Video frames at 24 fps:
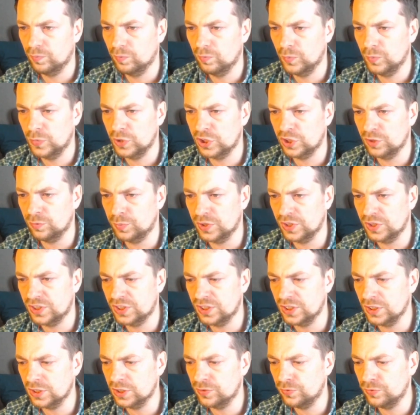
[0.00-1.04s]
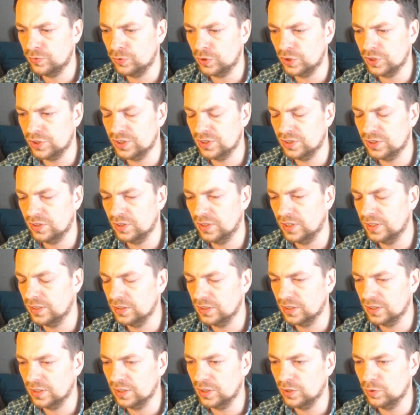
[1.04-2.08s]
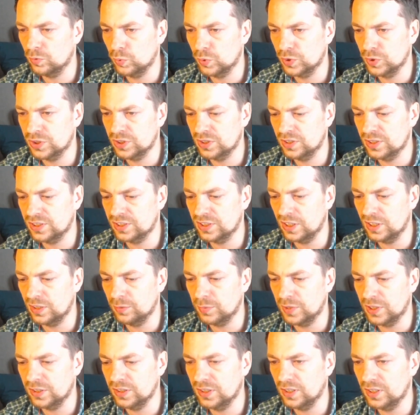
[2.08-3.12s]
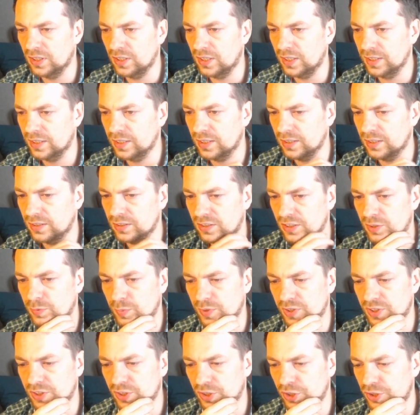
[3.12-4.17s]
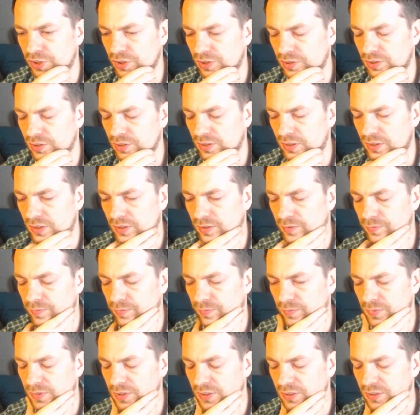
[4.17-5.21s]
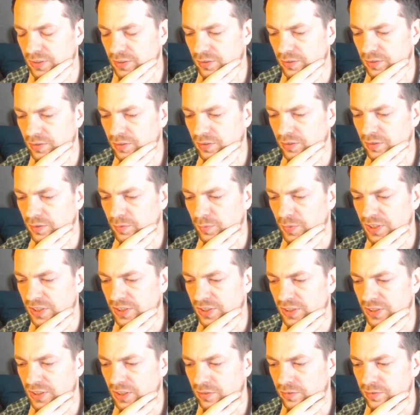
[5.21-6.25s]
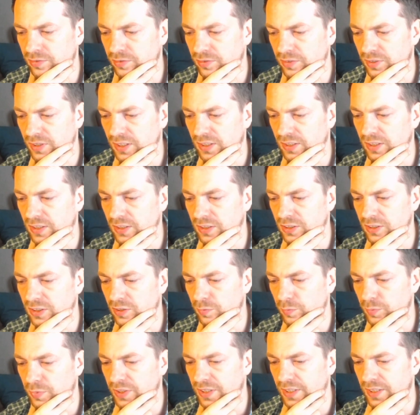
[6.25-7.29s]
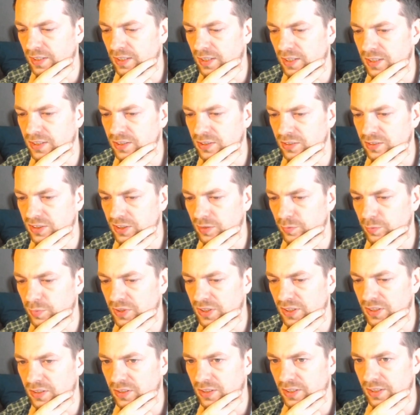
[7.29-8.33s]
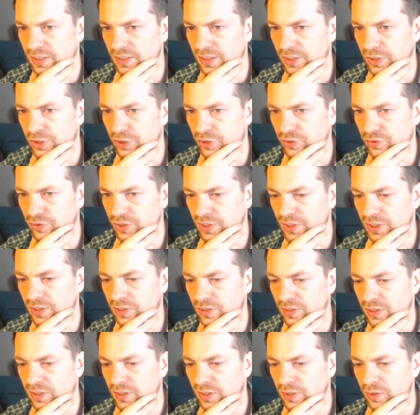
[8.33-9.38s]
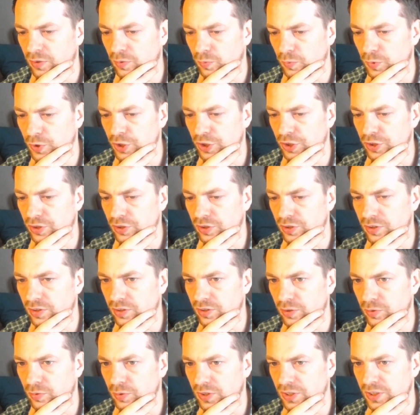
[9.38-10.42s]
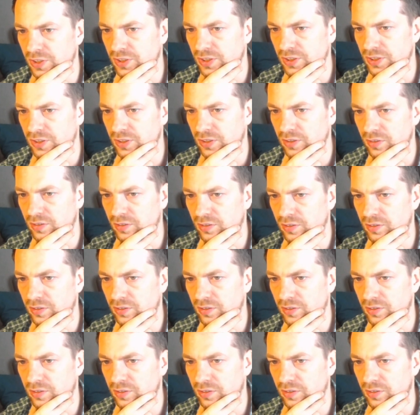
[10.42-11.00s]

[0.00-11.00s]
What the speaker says: bishop a6 first, and again with the same idea. I had this position in myself, and I didn't play castles. I played like h3, which you can see.